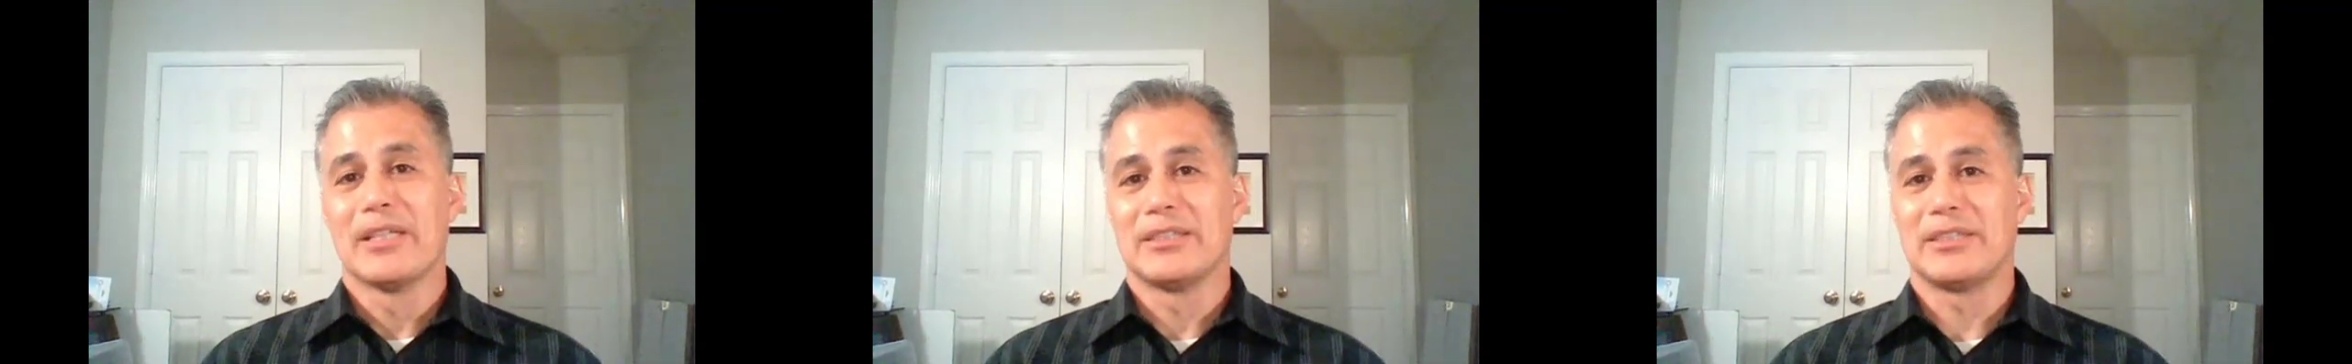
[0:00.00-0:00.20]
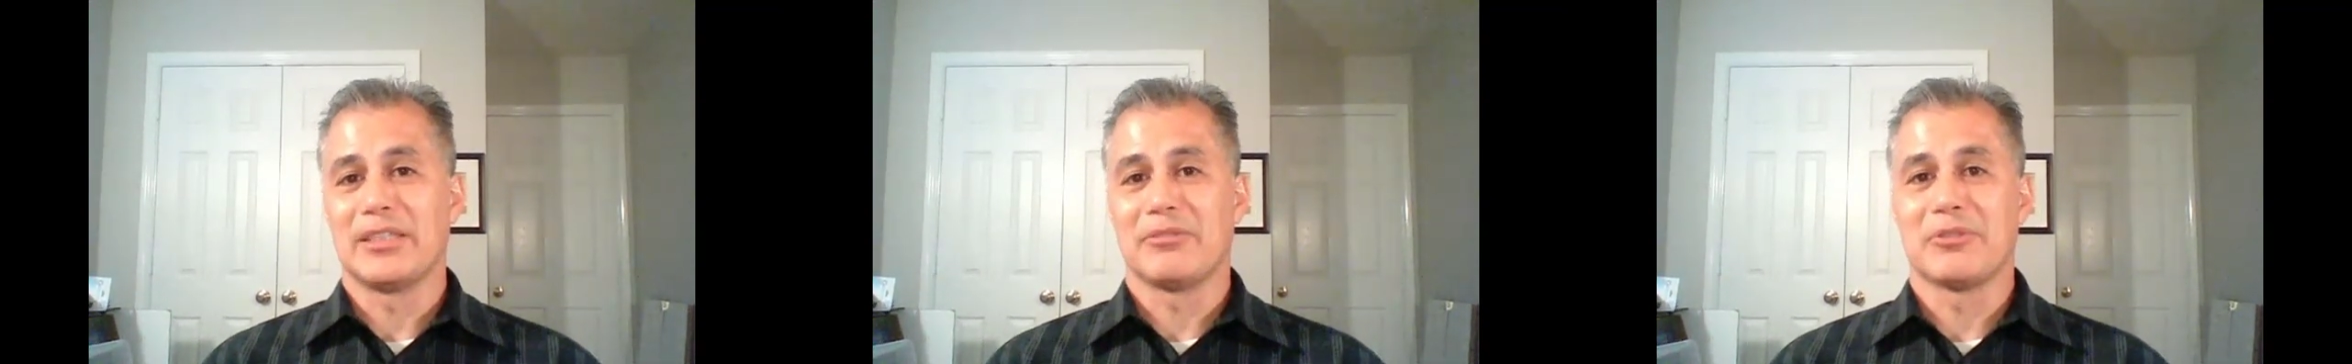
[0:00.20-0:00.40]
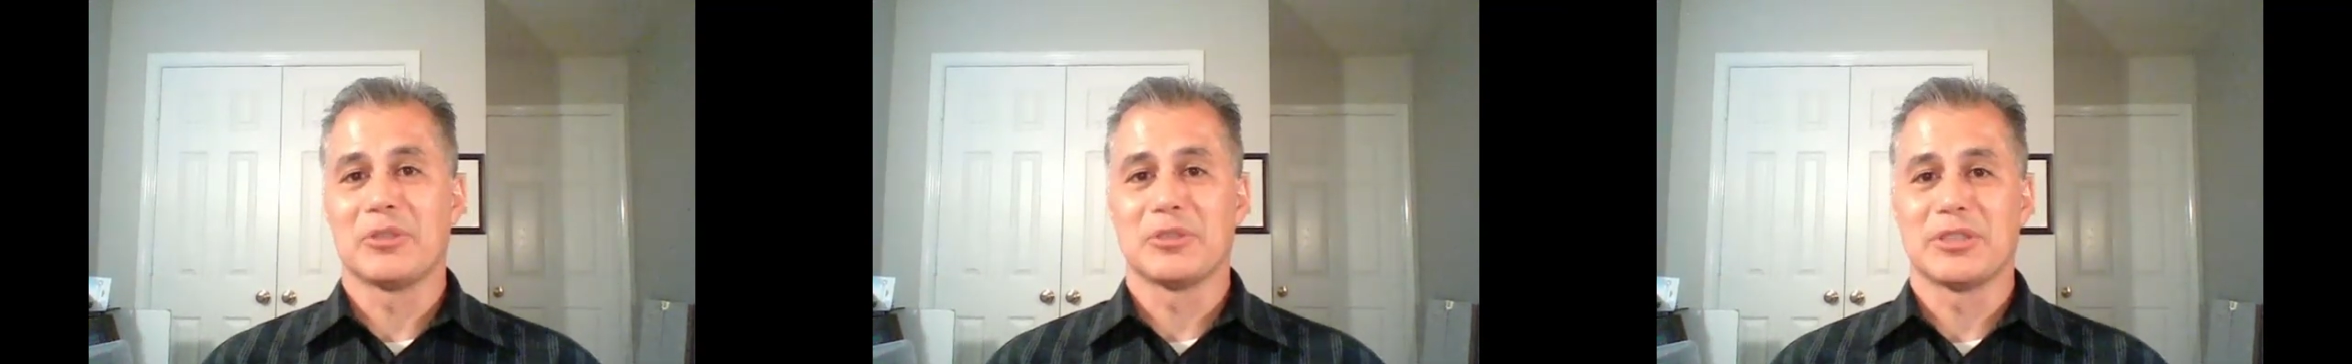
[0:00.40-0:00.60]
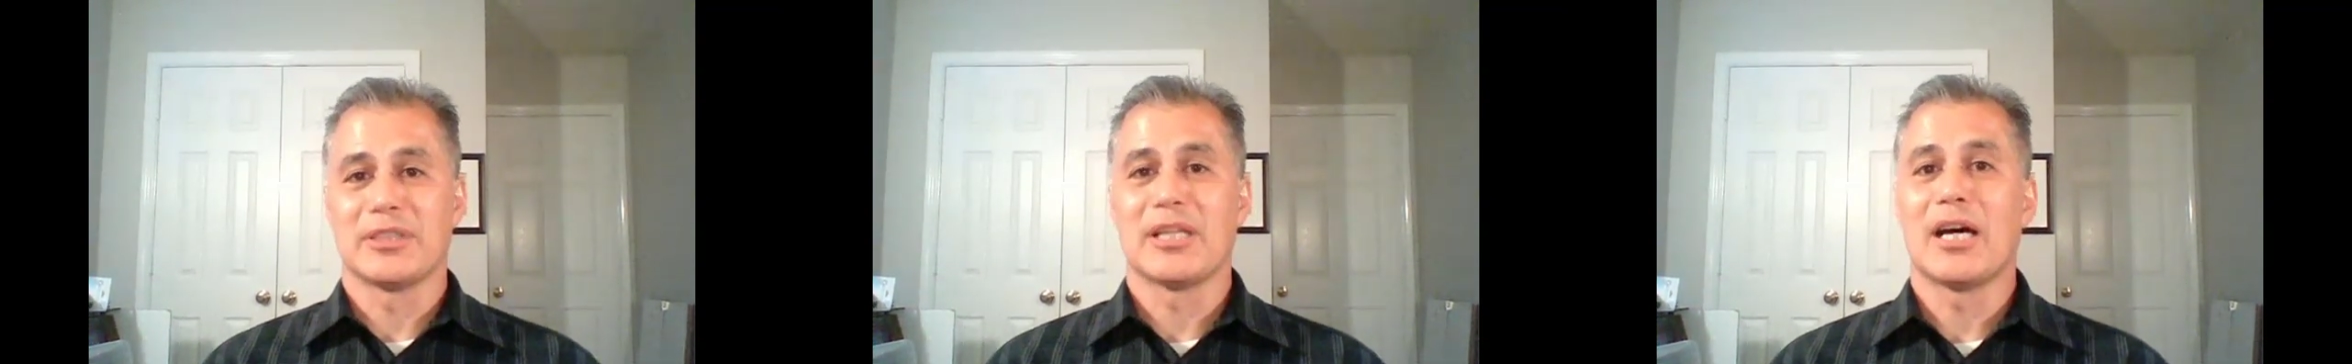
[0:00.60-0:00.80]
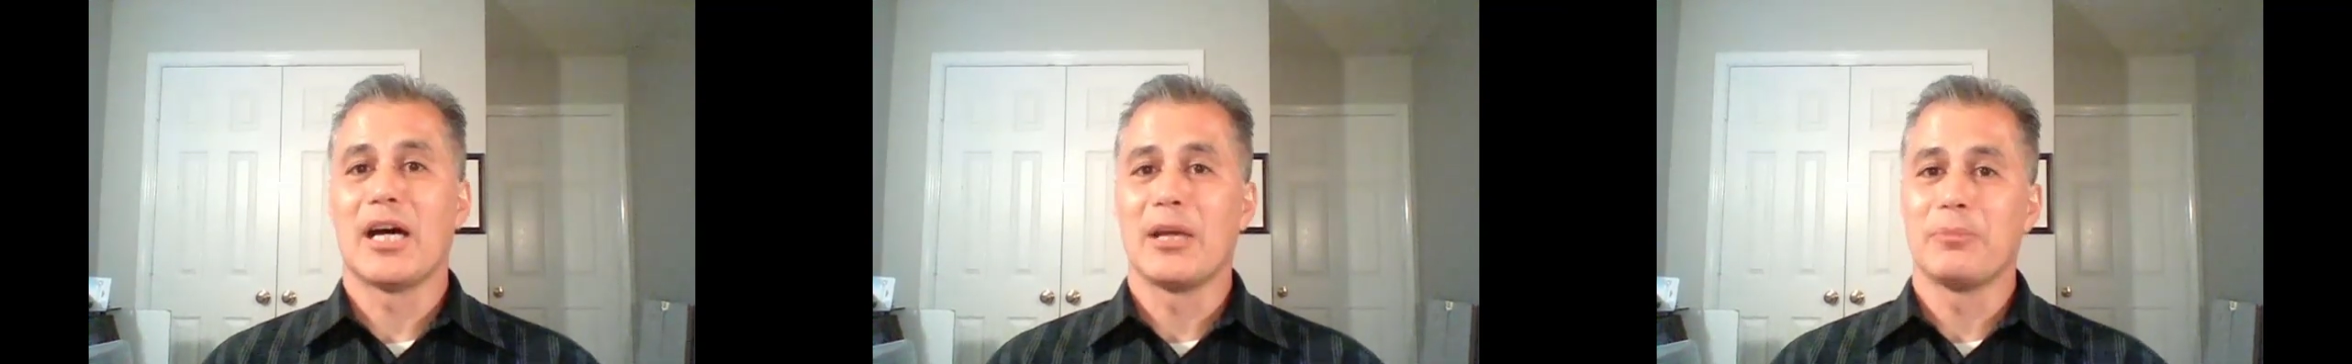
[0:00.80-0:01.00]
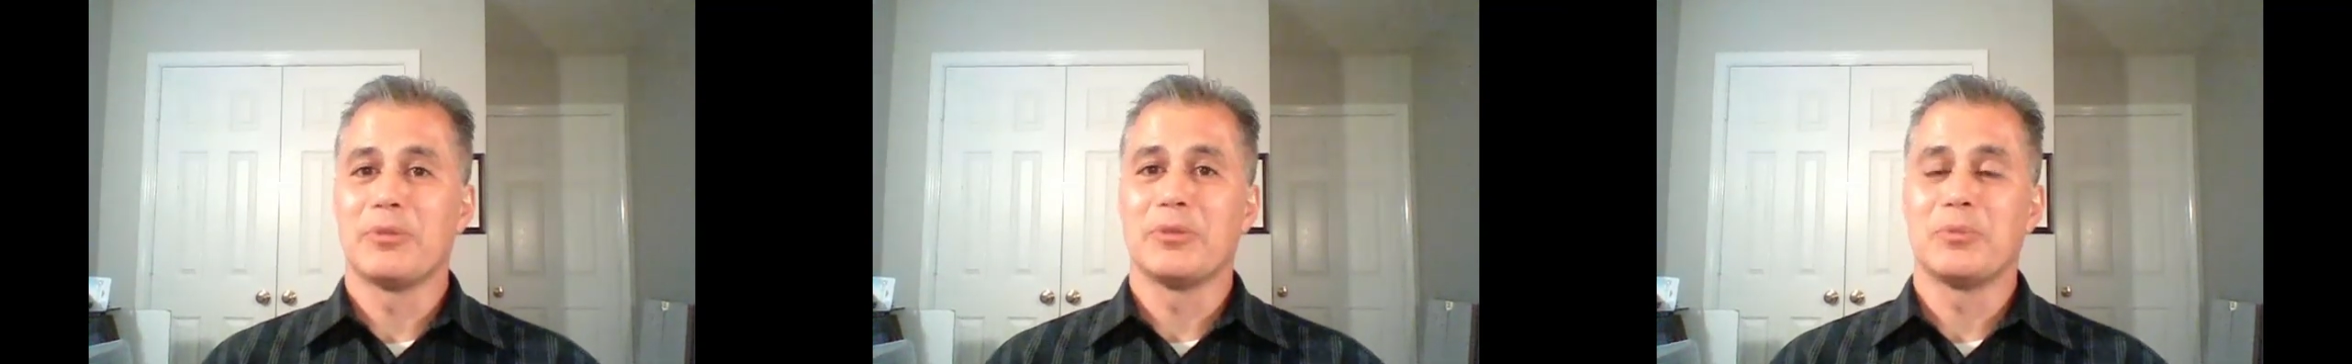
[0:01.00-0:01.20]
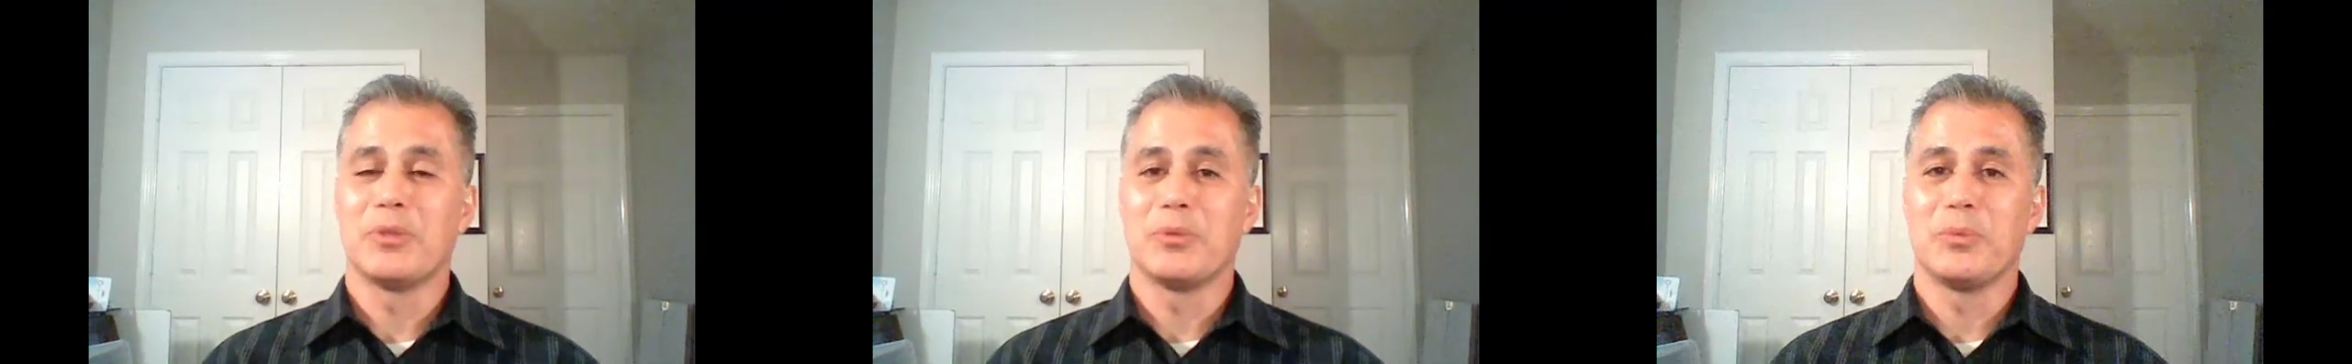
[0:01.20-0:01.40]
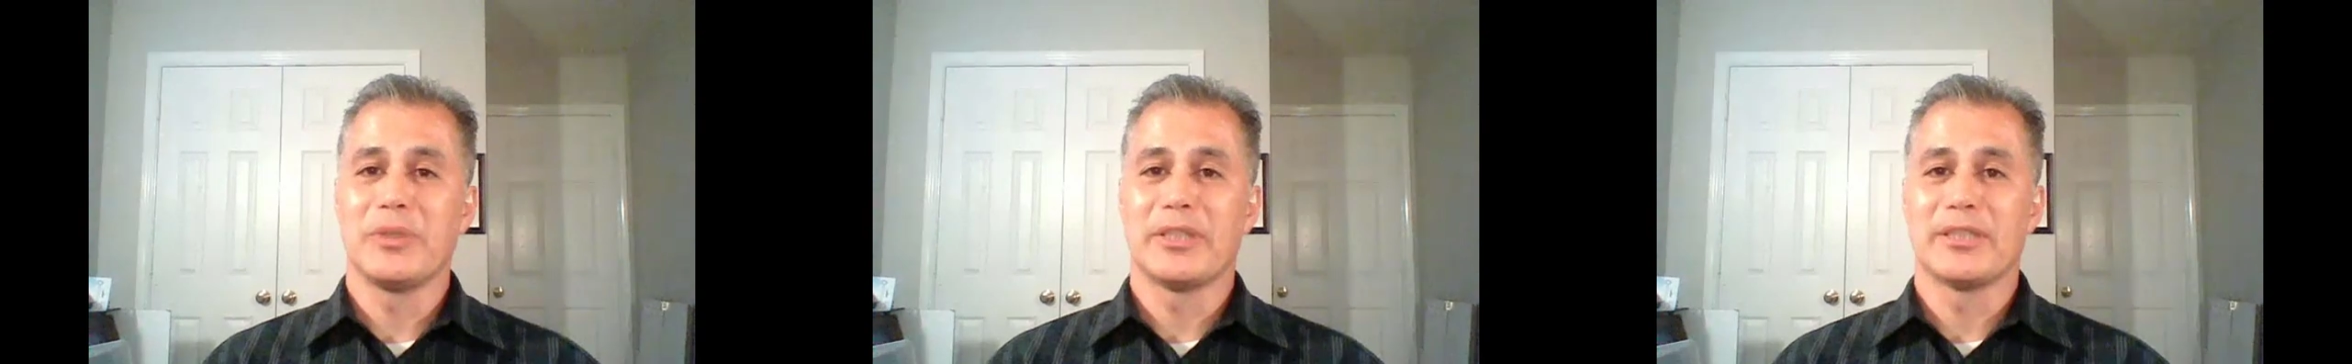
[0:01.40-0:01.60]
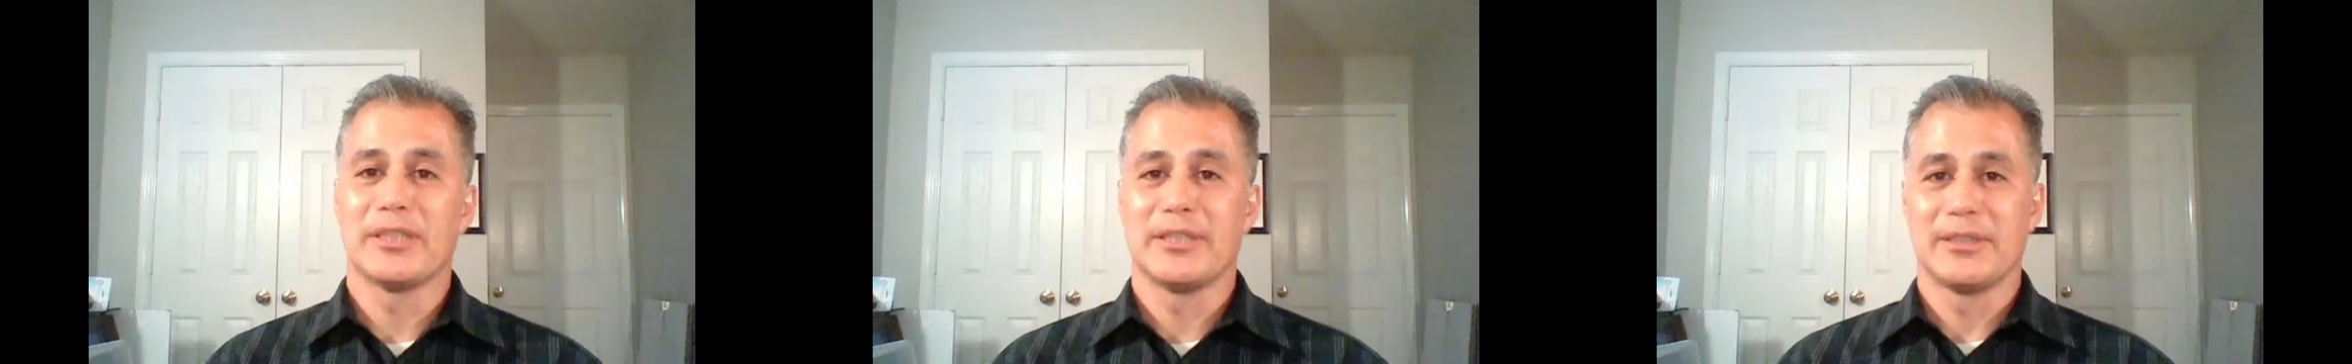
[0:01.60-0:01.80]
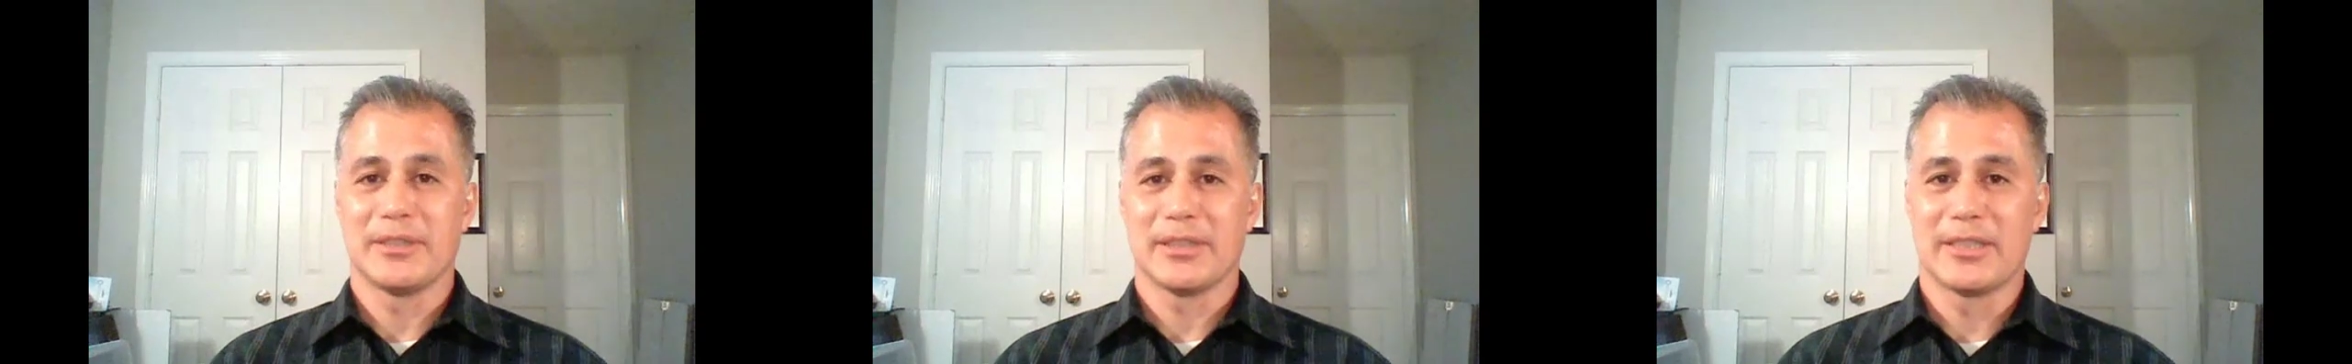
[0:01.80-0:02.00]
see if there's a time when we
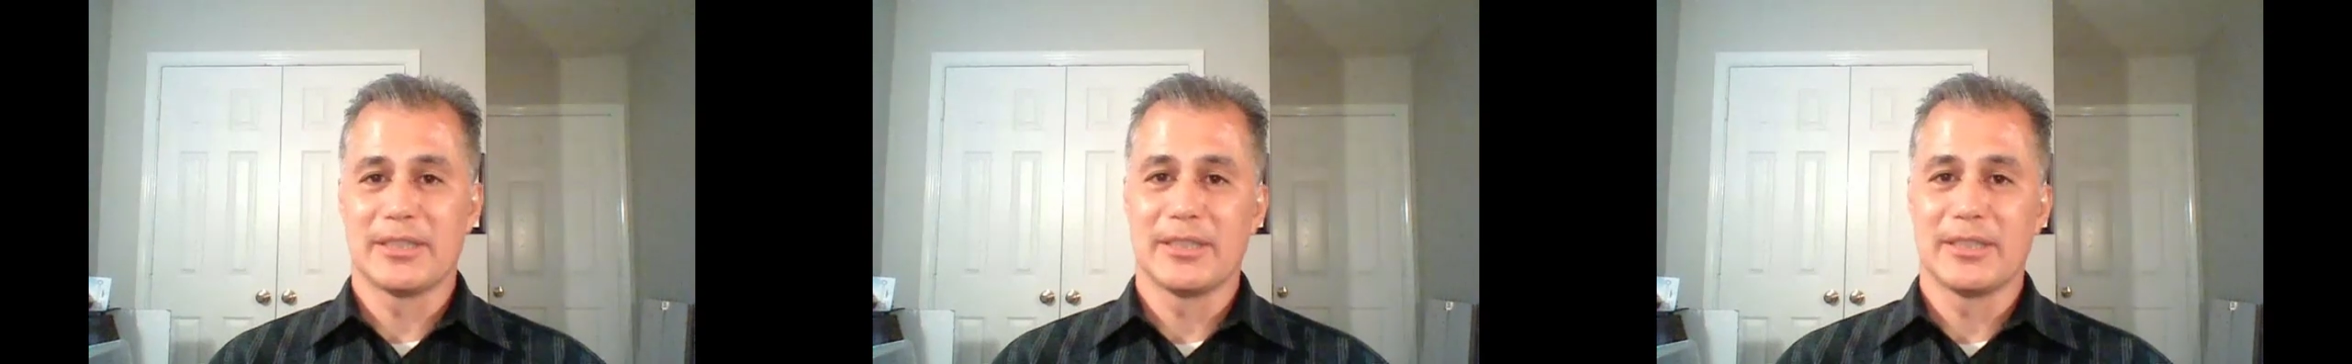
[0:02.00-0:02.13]
could